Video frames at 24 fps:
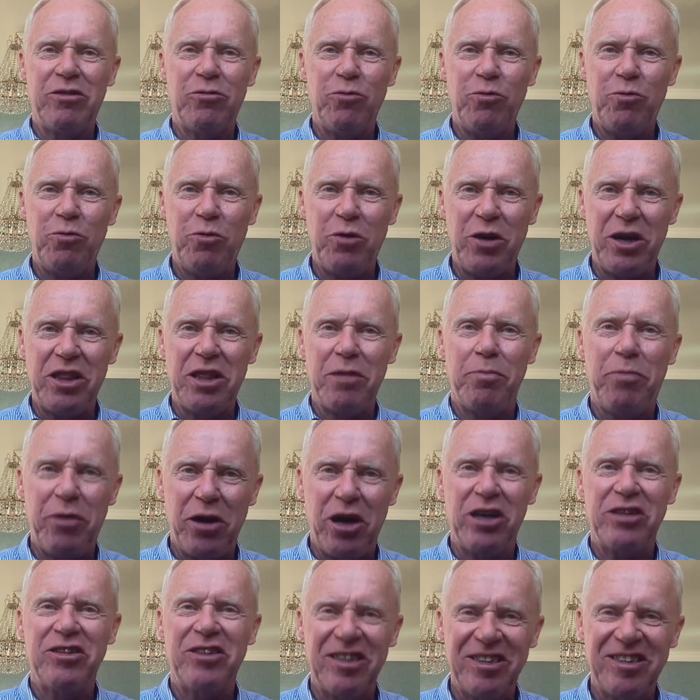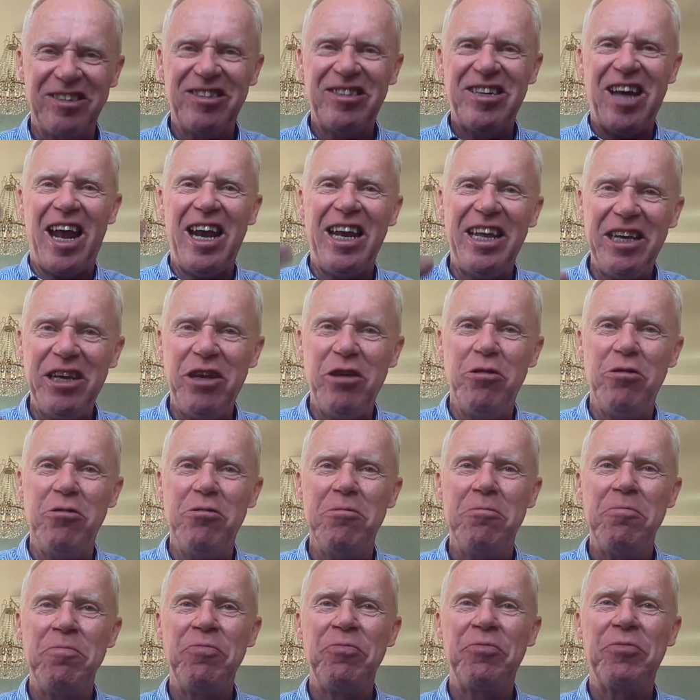were the persons telling
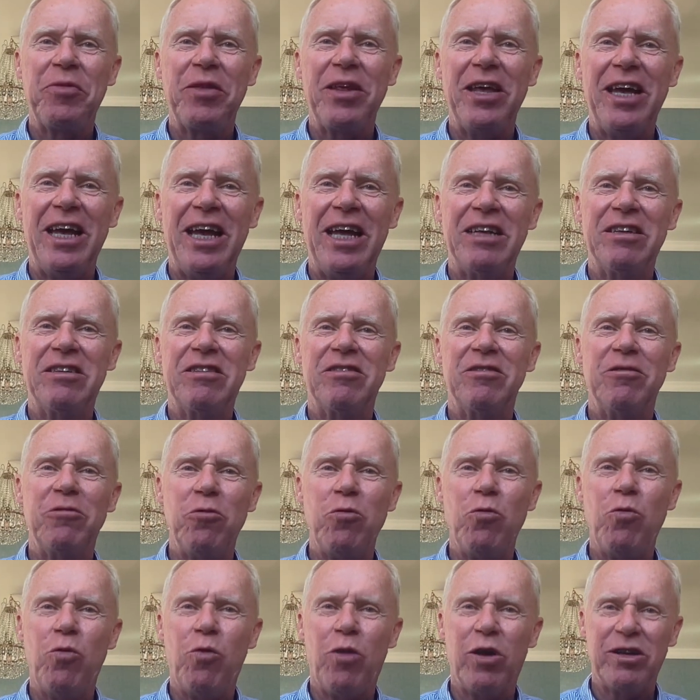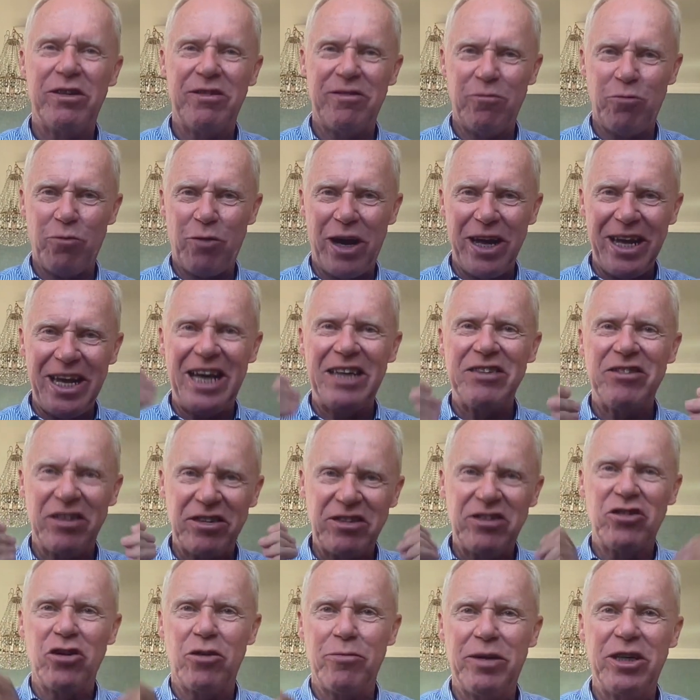you, and why has it
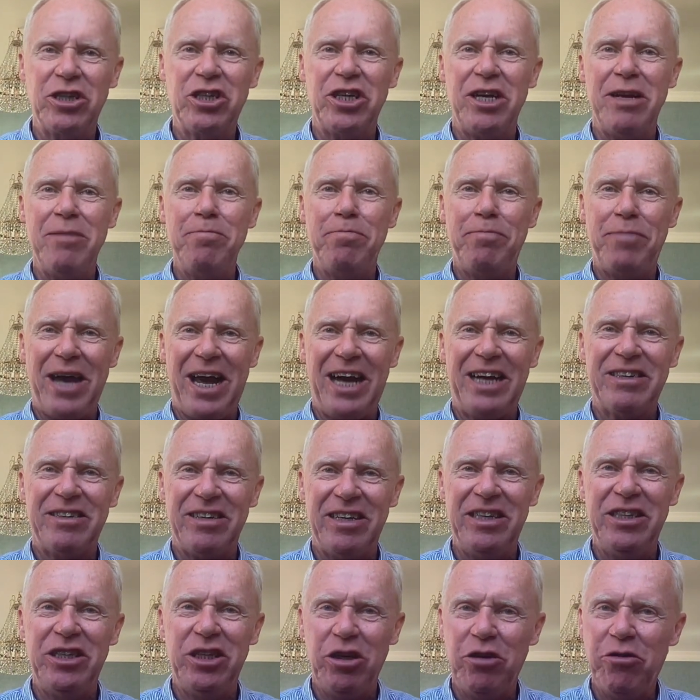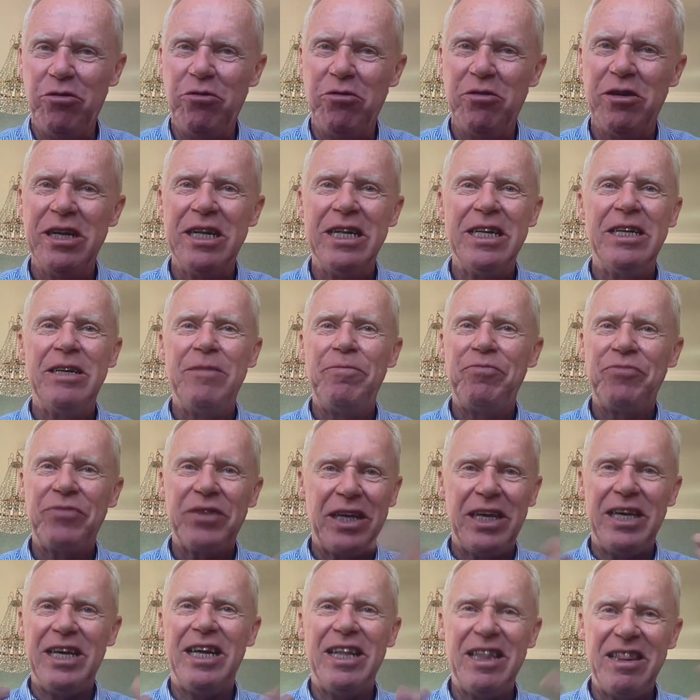so much impact in you.
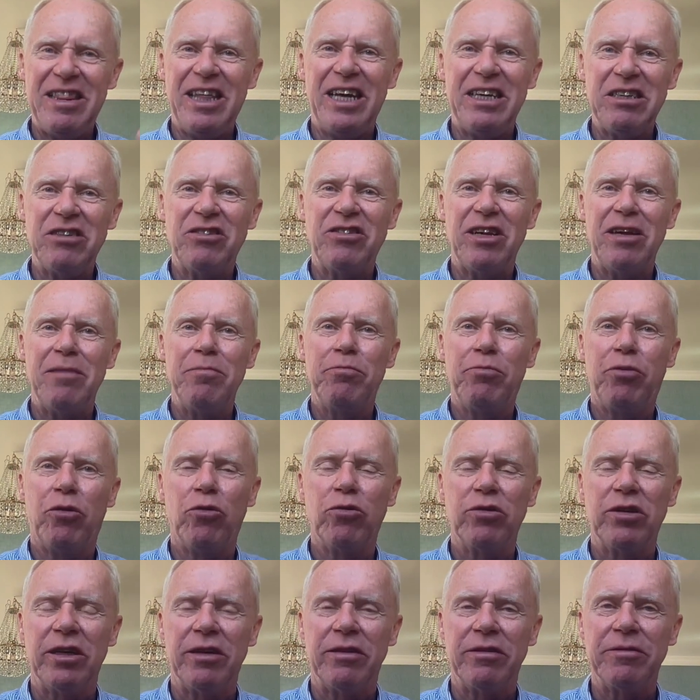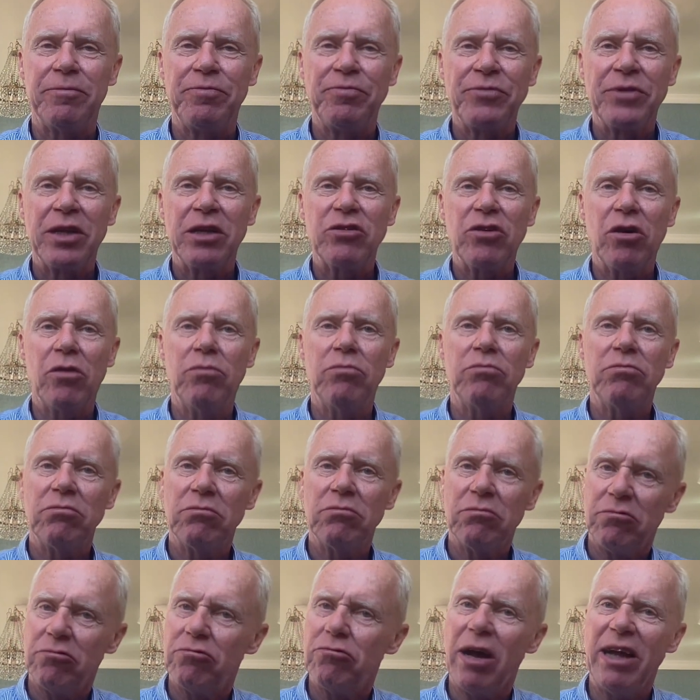That is important. So
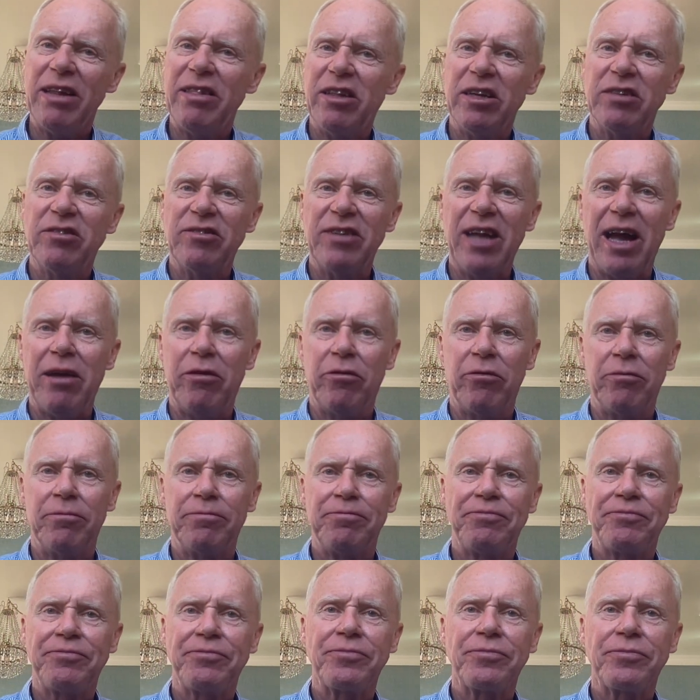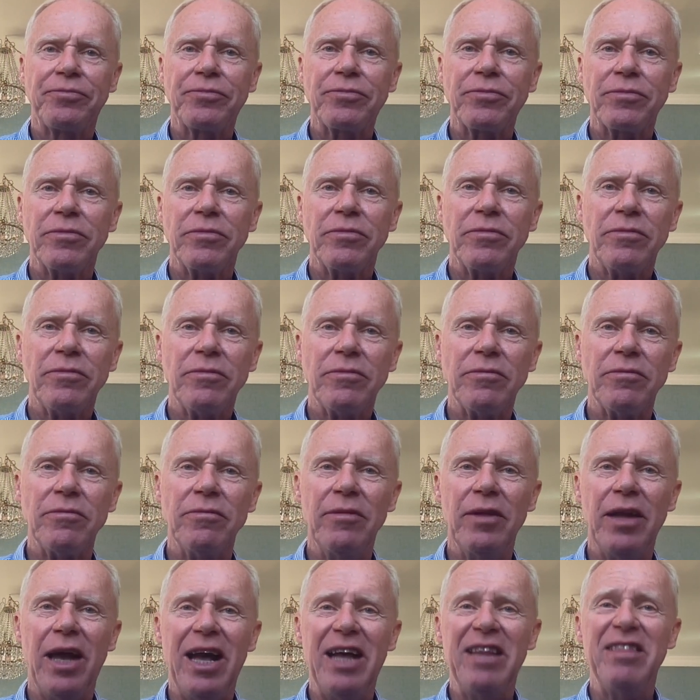write this down, and